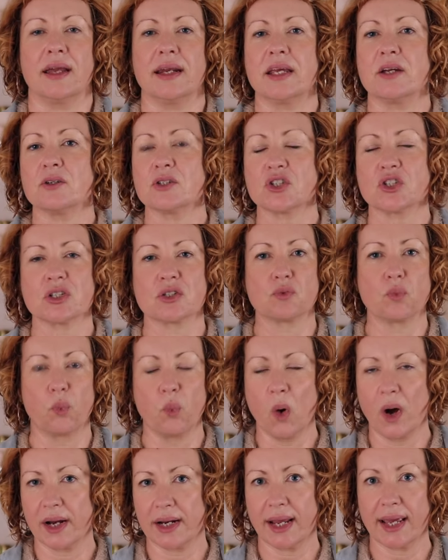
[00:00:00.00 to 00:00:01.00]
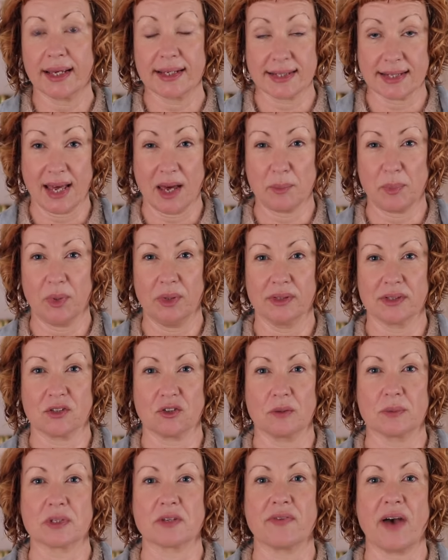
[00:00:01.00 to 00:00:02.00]
And here's just one example in
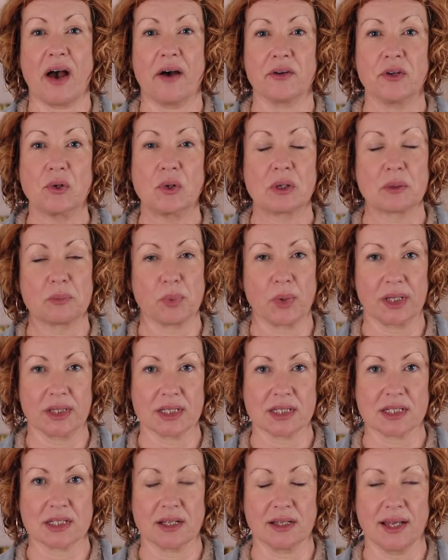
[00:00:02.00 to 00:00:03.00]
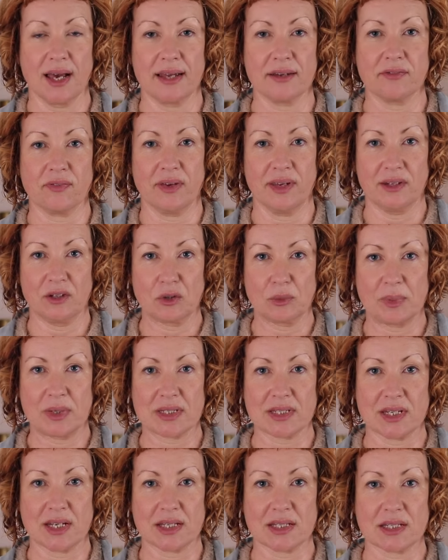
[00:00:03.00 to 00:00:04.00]
terms of how you could bring this to life in your
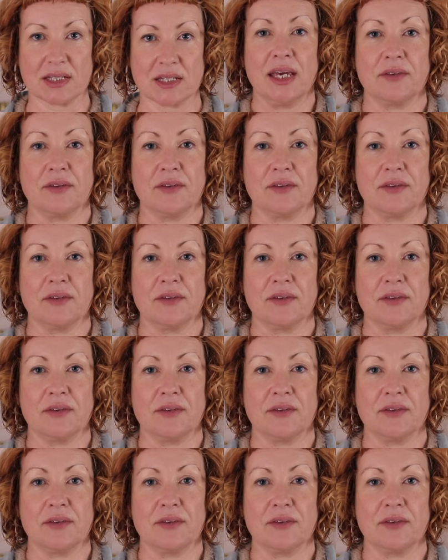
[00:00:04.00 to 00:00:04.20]
business.